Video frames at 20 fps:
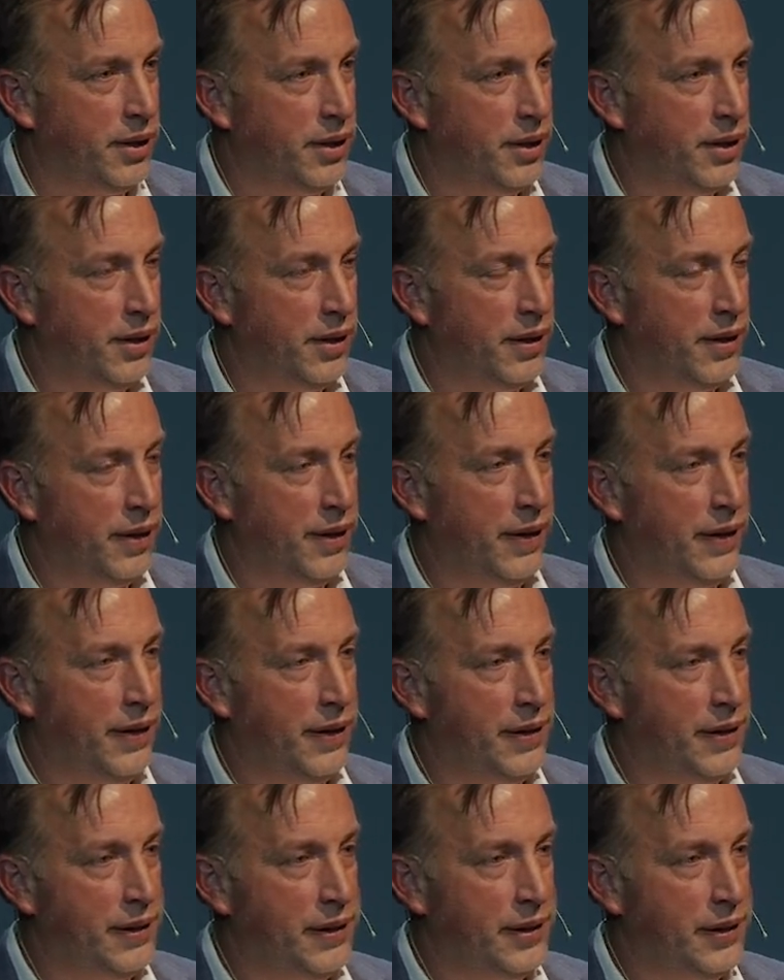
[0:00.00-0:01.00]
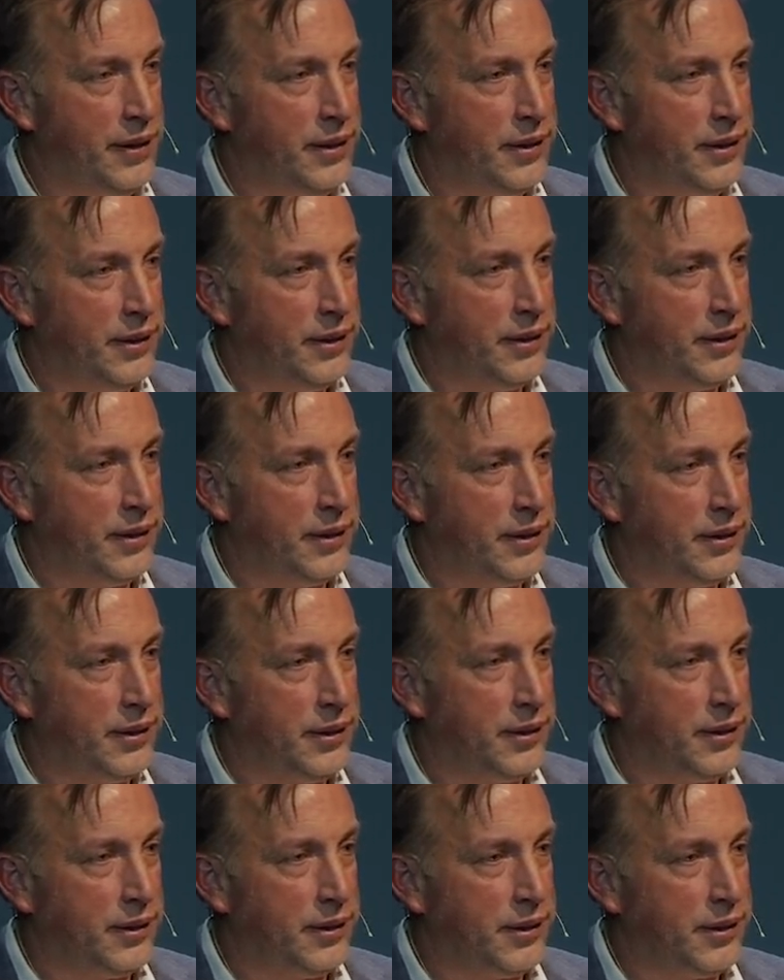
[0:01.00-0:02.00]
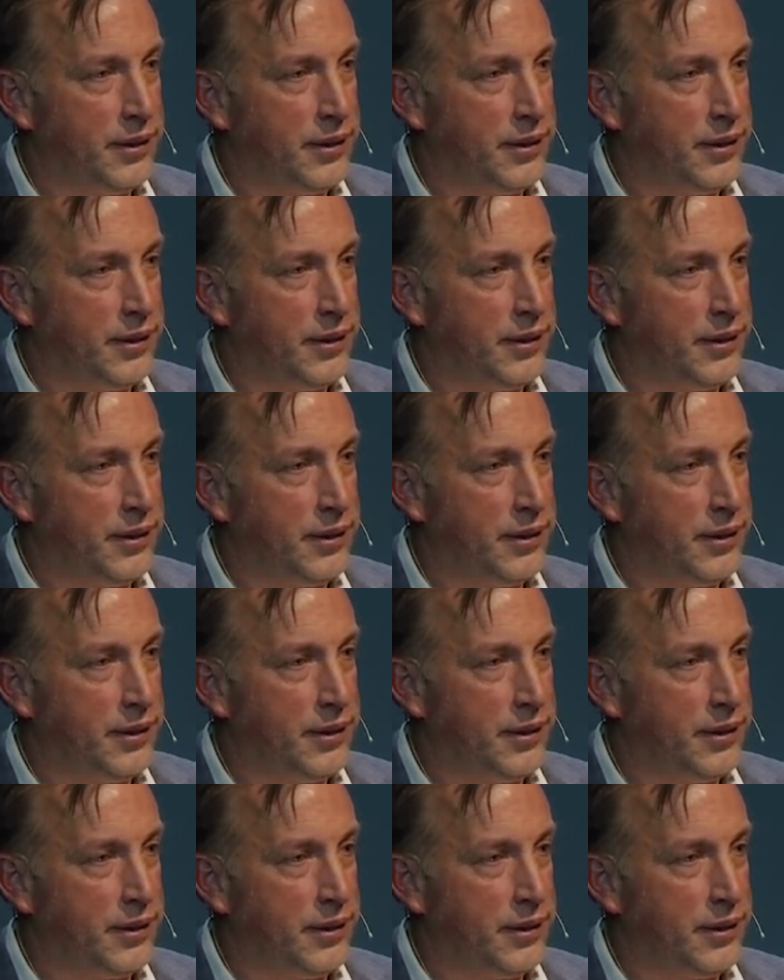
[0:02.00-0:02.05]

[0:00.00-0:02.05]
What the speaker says: [no speech]